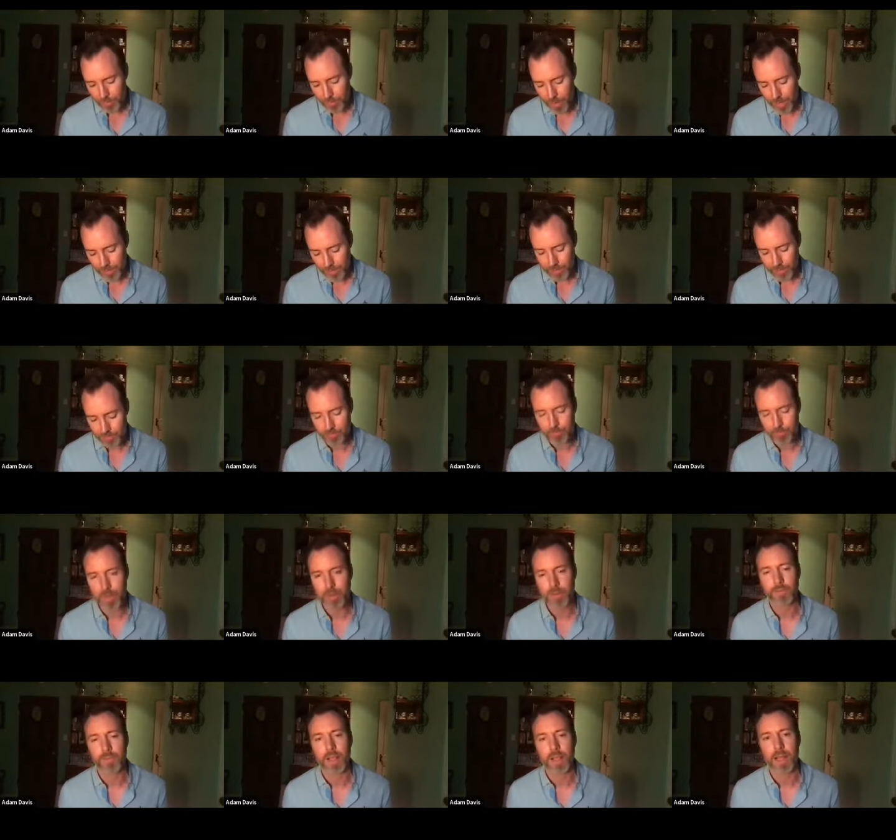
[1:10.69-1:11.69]
pressed
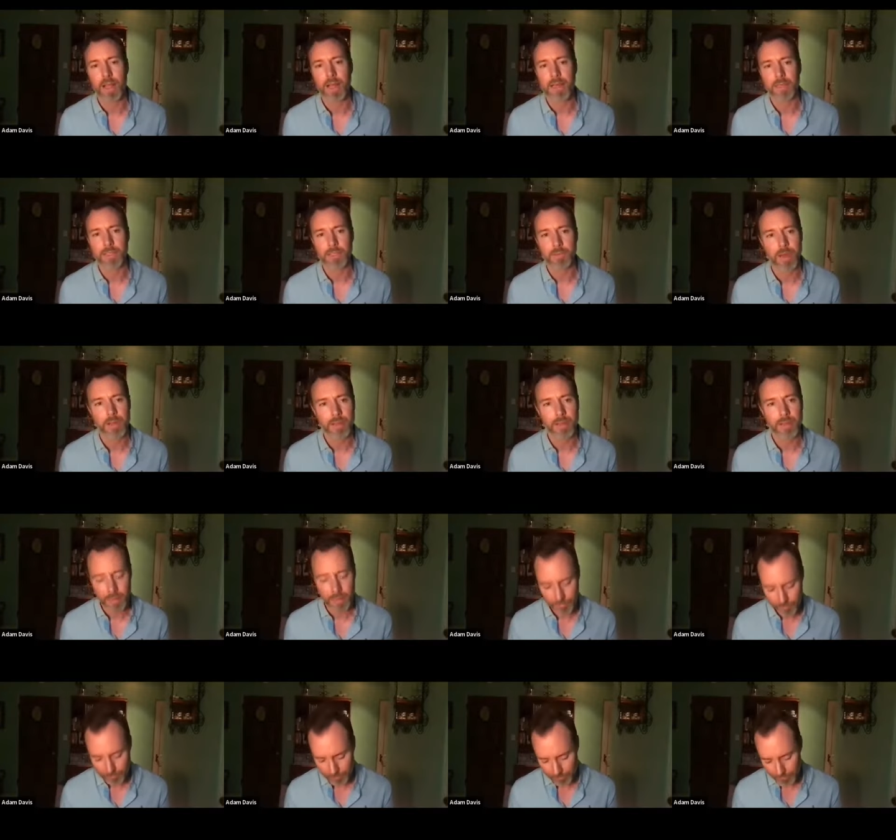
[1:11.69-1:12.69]
butterflies upon the
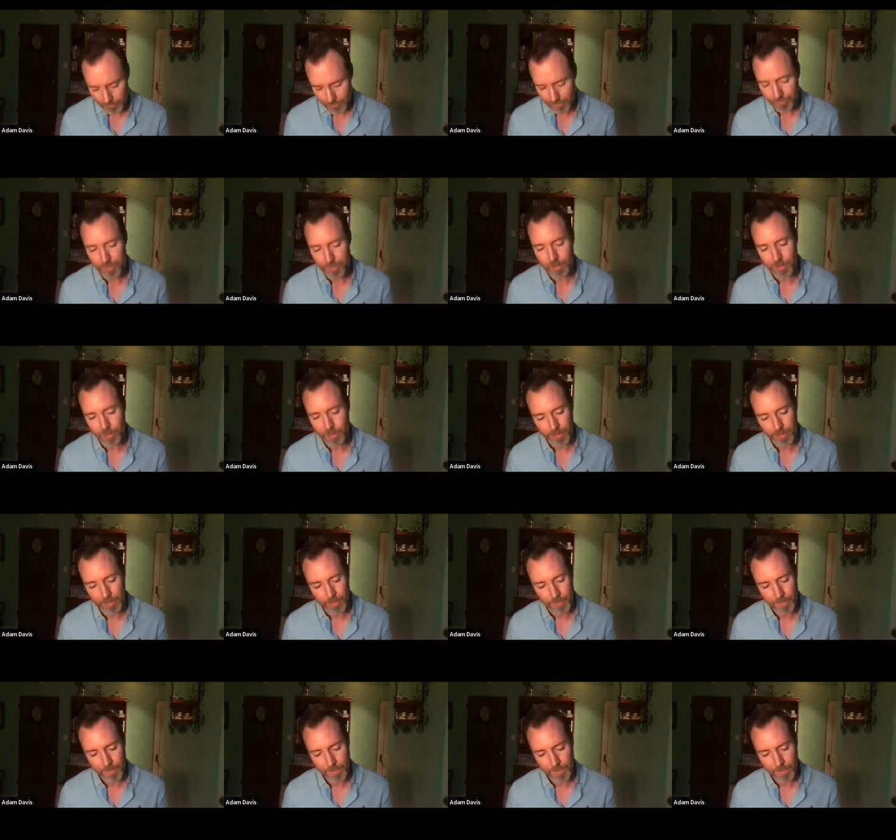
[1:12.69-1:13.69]
lips of the
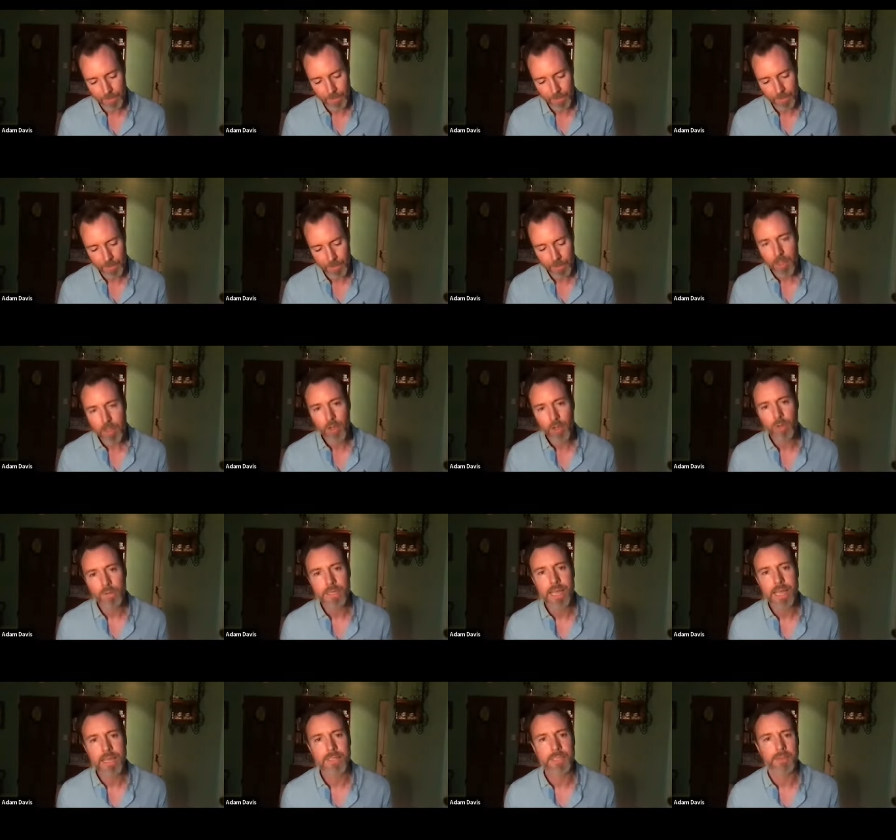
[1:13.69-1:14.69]
living, who
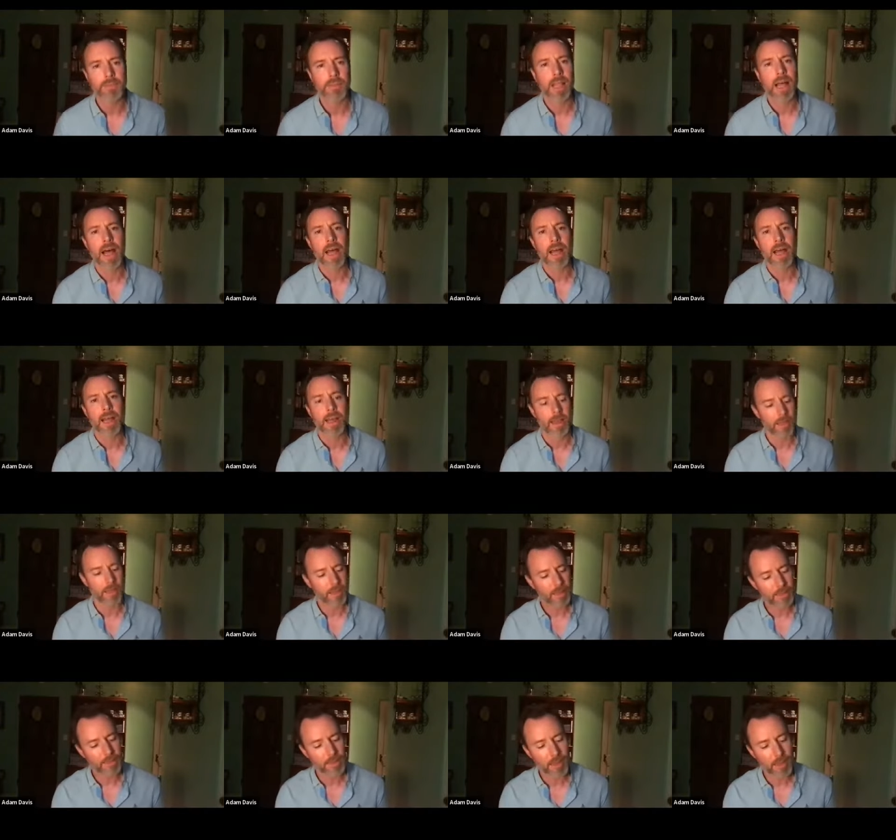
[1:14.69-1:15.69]
taste of lie
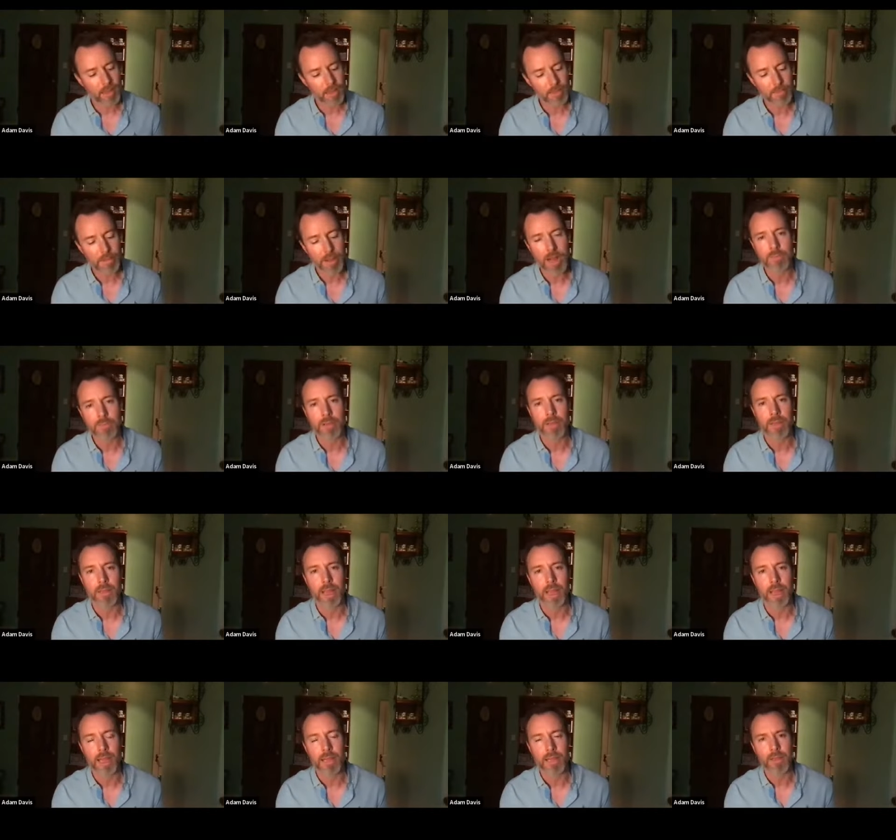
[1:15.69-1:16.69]
and lollipop
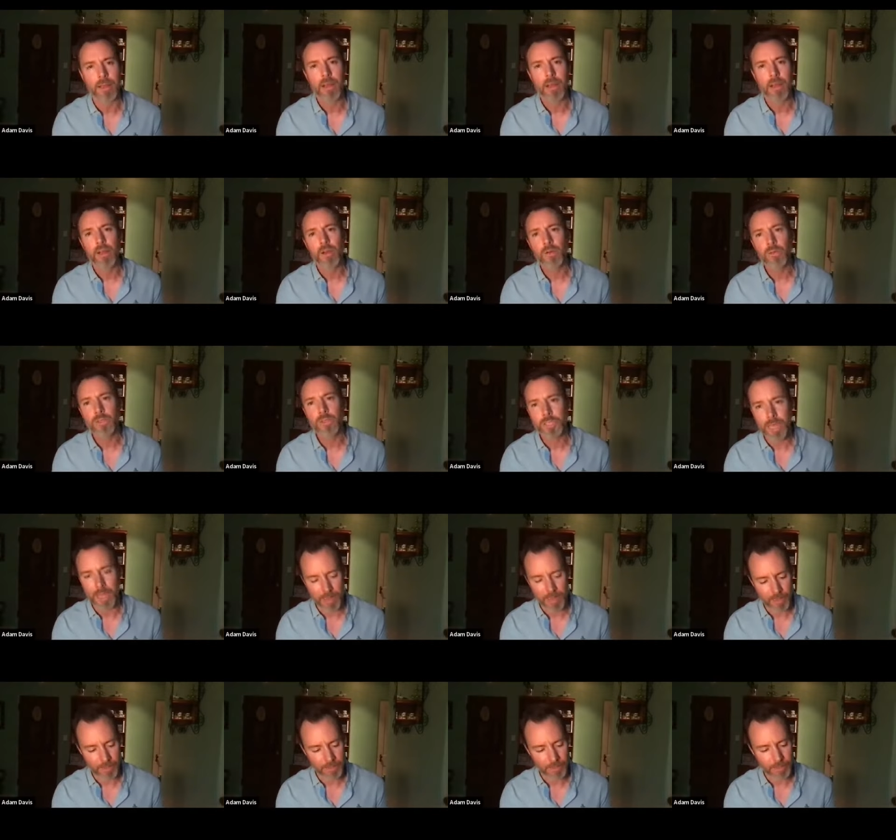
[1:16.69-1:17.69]
alike, who
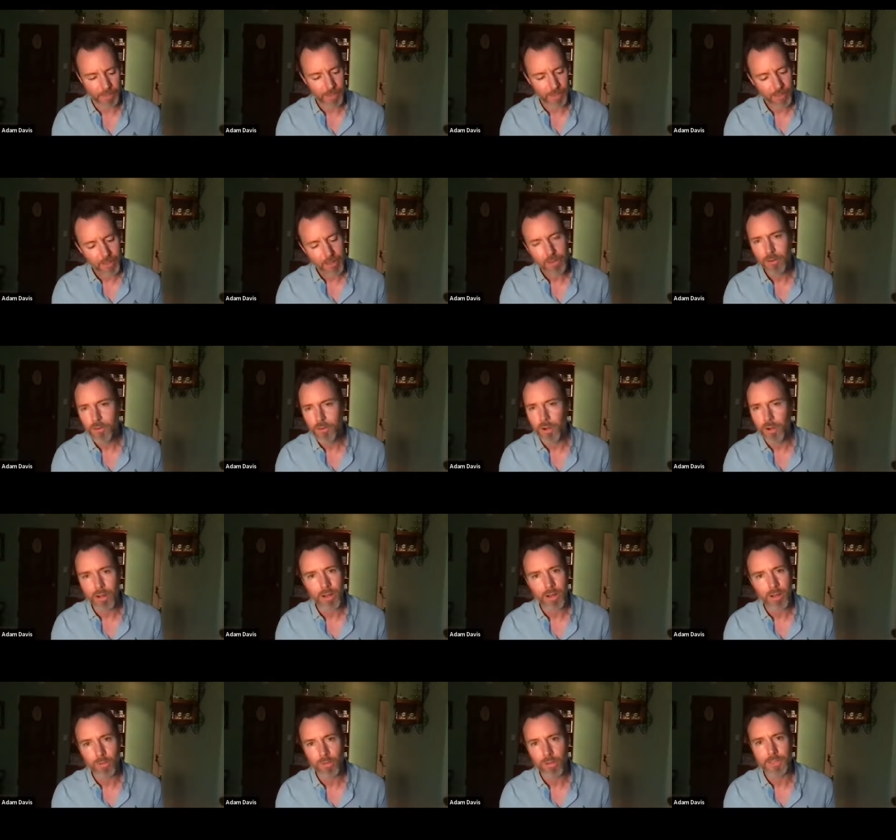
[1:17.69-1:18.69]
stand, who
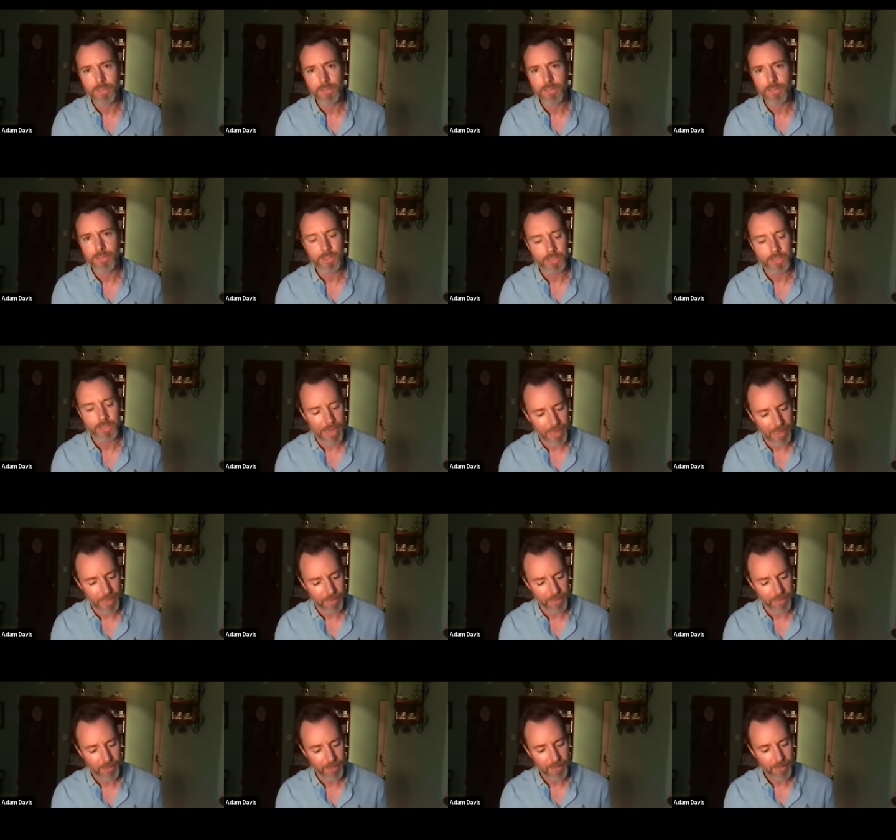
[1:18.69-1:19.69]
always
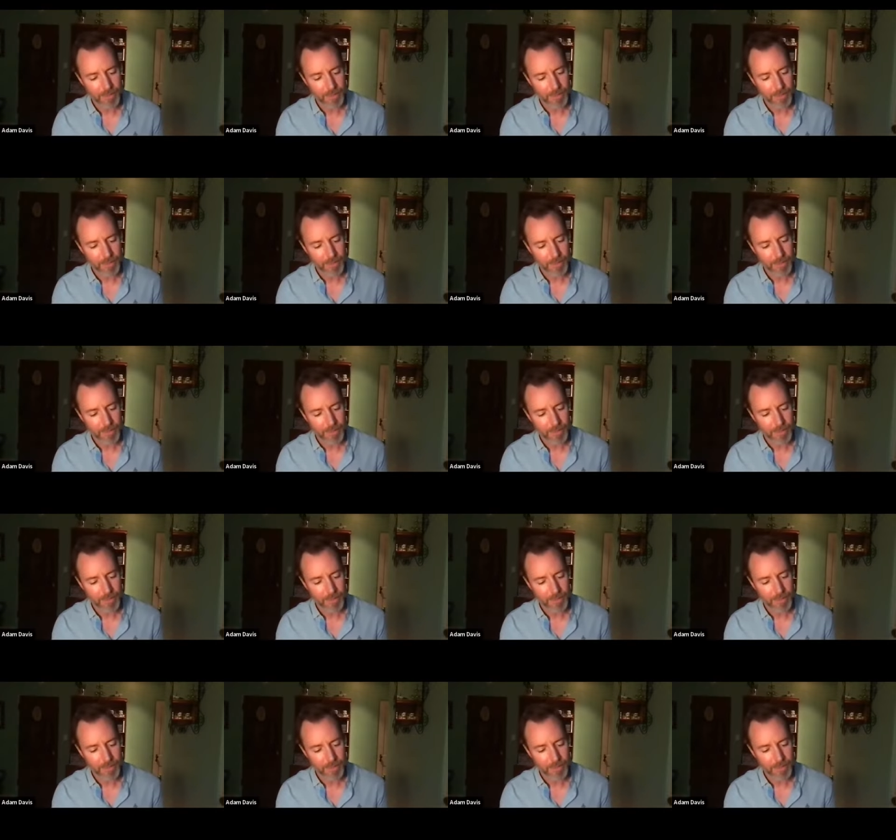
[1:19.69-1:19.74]
stand